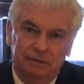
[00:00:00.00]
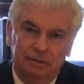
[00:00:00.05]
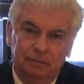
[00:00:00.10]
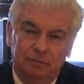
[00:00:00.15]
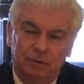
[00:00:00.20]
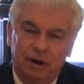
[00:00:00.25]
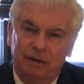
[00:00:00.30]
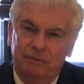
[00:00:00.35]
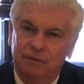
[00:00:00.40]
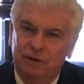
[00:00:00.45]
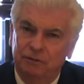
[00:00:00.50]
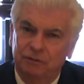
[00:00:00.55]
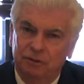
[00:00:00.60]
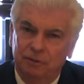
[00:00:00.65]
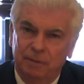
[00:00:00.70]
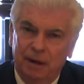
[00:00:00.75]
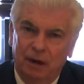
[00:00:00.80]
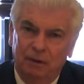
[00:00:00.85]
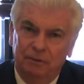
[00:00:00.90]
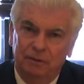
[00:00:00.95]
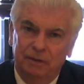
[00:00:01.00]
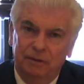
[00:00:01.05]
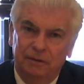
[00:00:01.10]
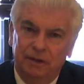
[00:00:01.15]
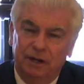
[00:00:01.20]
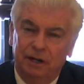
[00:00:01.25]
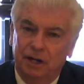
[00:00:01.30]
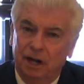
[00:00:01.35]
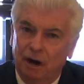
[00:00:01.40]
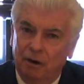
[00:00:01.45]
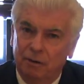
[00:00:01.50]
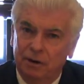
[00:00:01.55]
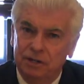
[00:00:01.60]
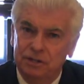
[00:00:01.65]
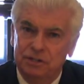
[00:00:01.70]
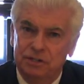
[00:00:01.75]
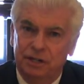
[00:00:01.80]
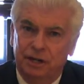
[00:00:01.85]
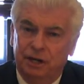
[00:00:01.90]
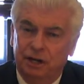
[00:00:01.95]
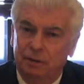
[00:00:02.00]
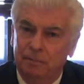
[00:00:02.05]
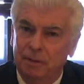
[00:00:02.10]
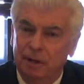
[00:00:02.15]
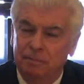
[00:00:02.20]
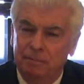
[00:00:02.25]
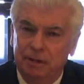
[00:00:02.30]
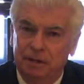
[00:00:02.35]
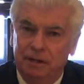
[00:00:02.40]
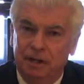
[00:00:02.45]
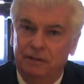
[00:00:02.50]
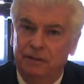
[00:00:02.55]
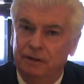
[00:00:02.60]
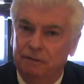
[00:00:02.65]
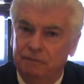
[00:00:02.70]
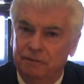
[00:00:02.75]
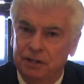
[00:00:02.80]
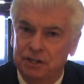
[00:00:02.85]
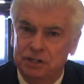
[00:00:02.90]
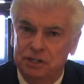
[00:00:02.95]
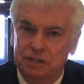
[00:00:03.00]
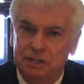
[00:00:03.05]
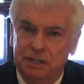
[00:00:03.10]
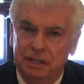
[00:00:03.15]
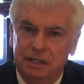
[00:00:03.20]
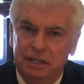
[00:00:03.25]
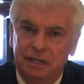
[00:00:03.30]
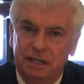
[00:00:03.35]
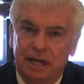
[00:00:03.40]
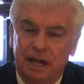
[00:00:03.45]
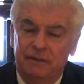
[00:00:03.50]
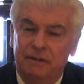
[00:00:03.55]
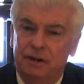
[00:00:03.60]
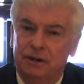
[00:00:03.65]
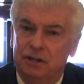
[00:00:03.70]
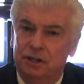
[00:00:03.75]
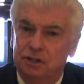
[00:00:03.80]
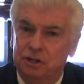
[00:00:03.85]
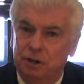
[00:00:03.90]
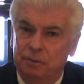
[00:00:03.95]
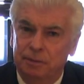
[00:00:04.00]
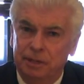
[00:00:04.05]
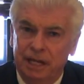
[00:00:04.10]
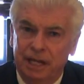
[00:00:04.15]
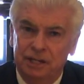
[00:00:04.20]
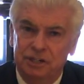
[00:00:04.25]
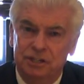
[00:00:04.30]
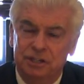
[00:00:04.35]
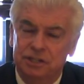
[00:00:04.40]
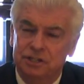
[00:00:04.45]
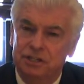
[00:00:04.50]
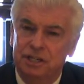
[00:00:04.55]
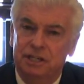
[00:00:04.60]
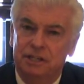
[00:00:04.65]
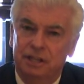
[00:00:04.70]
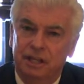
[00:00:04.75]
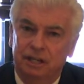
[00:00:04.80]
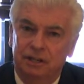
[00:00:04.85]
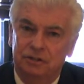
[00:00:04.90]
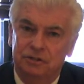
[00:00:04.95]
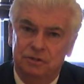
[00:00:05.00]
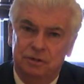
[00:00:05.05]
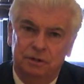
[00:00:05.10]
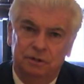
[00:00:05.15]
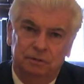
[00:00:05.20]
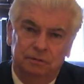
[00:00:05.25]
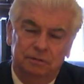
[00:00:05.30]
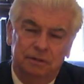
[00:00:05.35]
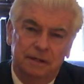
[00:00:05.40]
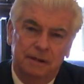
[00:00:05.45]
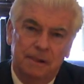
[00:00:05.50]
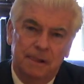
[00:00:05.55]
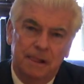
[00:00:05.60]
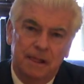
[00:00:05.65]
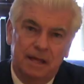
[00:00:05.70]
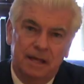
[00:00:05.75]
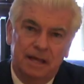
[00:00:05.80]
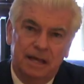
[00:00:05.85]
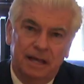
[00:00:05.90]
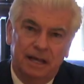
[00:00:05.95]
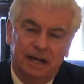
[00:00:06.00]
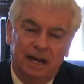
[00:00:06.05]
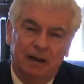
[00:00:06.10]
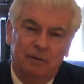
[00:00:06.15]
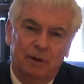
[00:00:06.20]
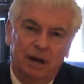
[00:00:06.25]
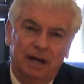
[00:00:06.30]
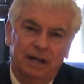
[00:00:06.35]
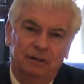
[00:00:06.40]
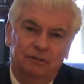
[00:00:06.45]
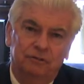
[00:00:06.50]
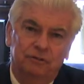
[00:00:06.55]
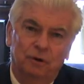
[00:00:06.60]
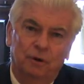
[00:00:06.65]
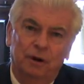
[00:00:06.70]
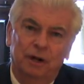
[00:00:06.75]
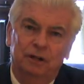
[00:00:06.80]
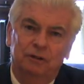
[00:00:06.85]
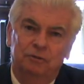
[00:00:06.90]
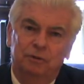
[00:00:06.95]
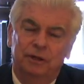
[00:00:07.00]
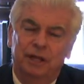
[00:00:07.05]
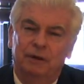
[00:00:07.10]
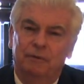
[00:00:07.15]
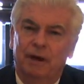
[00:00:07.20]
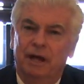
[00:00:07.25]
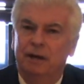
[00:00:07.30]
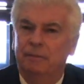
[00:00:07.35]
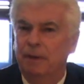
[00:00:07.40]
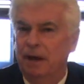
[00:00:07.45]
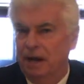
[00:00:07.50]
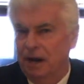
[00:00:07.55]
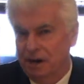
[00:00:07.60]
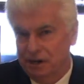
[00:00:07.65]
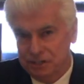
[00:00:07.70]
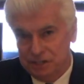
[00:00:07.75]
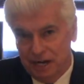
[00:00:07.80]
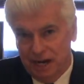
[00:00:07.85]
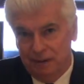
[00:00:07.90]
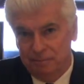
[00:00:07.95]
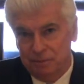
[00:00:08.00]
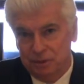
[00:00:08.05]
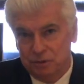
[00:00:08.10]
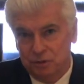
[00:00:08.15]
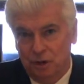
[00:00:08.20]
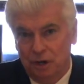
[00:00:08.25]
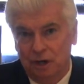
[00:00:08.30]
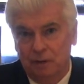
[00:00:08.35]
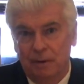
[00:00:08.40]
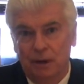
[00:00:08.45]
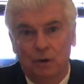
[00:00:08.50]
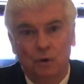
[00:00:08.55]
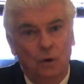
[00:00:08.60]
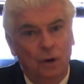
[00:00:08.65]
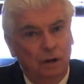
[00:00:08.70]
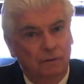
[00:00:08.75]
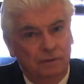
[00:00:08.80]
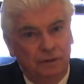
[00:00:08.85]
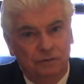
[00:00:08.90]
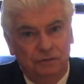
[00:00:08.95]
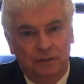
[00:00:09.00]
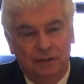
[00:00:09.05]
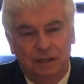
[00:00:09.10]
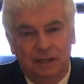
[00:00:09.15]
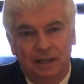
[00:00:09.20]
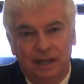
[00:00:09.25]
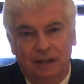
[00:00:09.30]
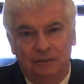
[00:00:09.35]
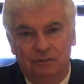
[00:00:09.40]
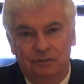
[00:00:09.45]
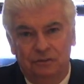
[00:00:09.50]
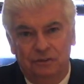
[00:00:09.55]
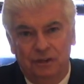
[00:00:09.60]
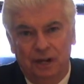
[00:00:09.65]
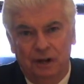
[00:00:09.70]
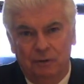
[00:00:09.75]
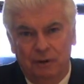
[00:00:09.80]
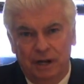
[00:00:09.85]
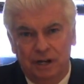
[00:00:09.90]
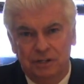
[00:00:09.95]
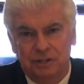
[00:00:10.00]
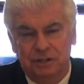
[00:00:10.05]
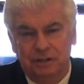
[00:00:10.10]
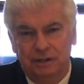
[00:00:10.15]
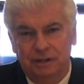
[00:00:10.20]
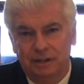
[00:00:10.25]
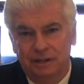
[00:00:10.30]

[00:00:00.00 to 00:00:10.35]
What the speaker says: reverence about their courage, their commitment, and their vision, and their determination to see things through. And I want historians, when they write about our time, to talk about all of us as a generation.